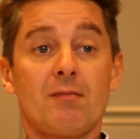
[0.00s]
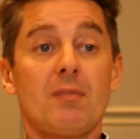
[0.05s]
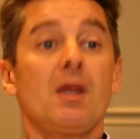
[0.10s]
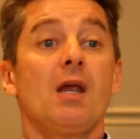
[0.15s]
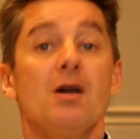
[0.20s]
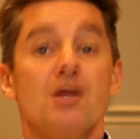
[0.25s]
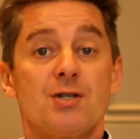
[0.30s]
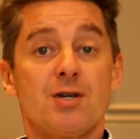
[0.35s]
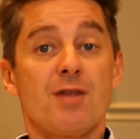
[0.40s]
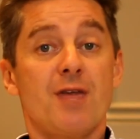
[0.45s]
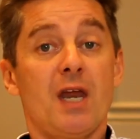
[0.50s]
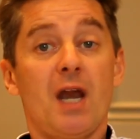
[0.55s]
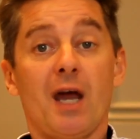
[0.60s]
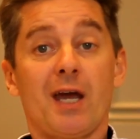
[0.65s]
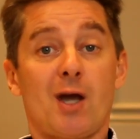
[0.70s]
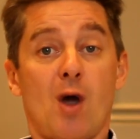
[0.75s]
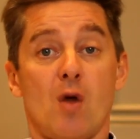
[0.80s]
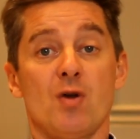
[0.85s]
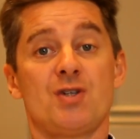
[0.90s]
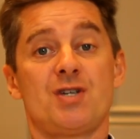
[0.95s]
So then I
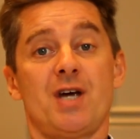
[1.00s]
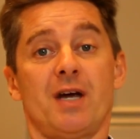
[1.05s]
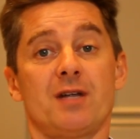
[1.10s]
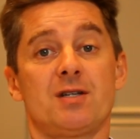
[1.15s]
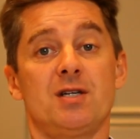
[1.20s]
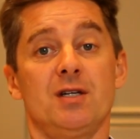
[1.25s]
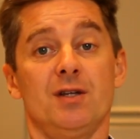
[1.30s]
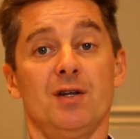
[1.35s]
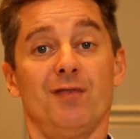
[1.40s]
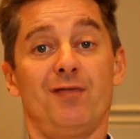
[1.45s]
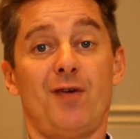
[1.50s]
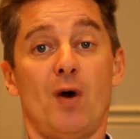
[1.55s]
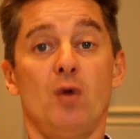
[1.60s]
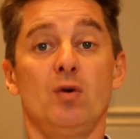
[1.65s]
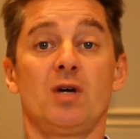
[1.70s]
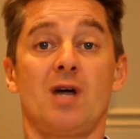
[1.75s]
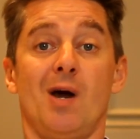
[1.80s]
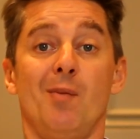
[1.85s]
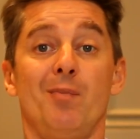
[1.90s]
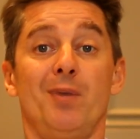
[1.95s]
contacted the phone
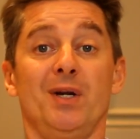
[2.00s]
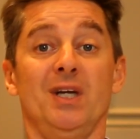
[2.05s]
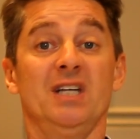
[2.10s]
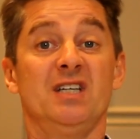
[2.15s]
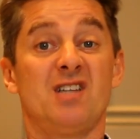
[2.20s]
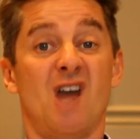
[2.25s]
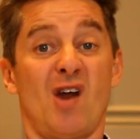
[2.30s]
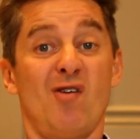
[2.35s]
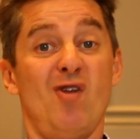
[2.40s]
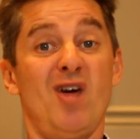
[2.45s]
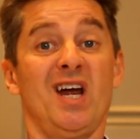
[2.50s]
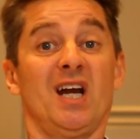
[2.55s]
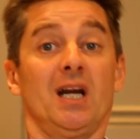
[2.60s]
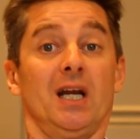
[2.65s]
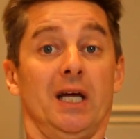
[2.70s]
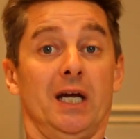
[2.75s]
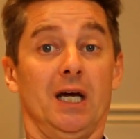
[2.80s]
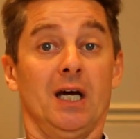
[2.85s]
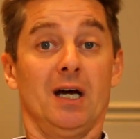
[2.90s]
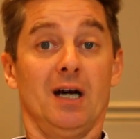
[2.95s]
company
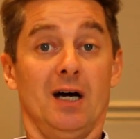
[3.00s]
directly,